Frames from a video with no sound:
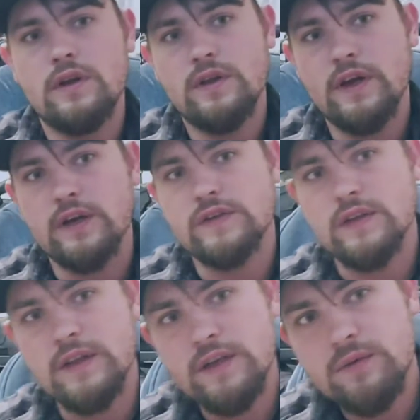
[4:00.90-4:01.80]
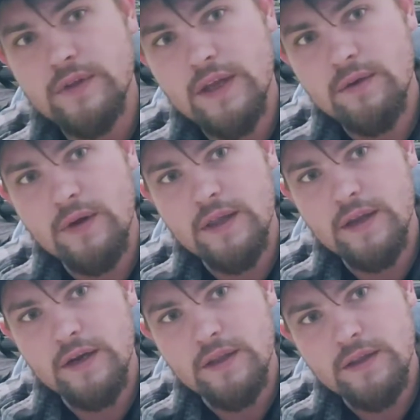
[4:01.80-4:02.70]
there is a little thing right
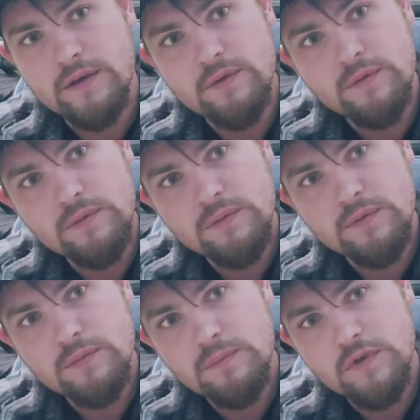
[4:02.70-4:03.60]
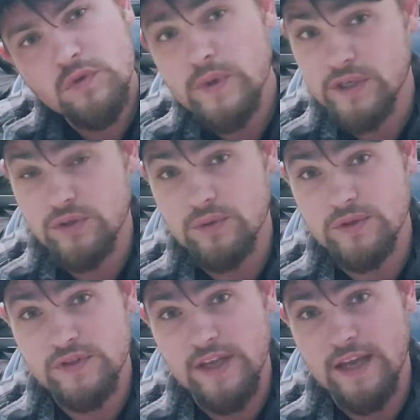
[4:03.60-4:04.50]
there, a little switch on the
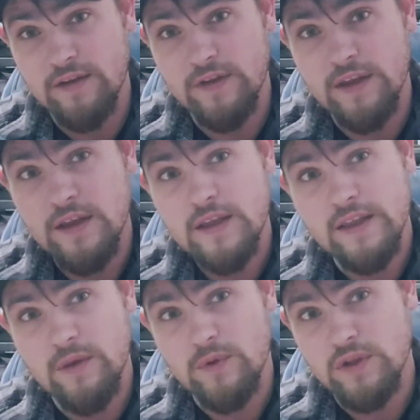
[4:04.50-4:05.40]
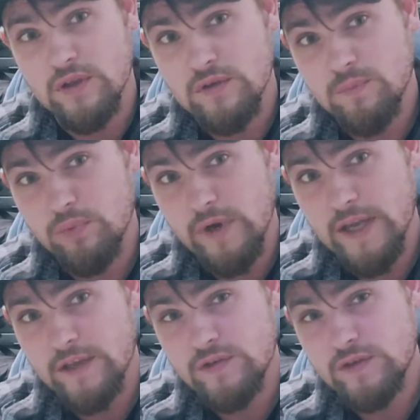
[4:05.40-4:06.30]
side of it, that when it's
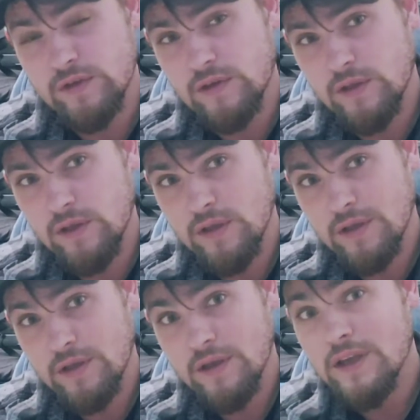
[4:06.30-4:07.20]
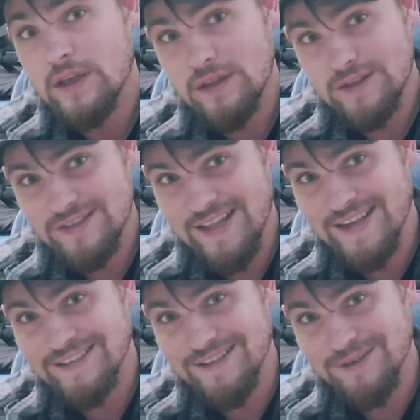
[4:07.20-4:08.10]
pressed, slide
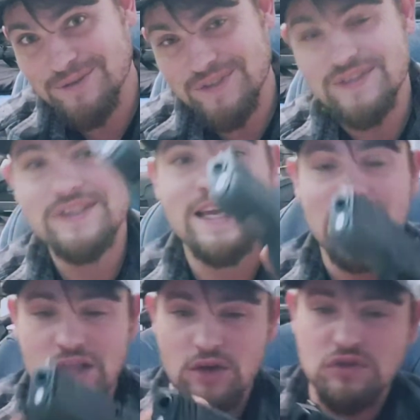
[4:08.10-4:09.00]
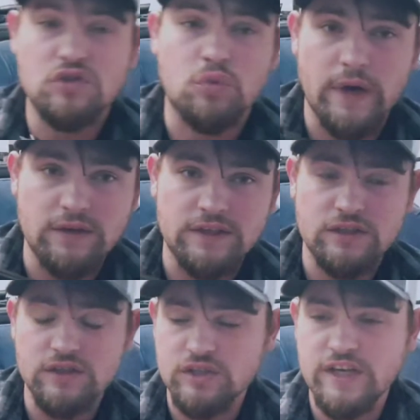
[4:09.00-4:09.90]
closes, it loads the round
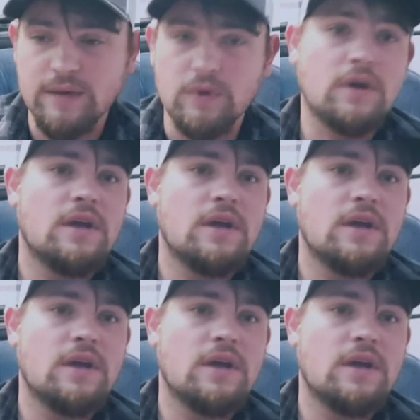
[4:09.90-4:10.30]
into the chamber.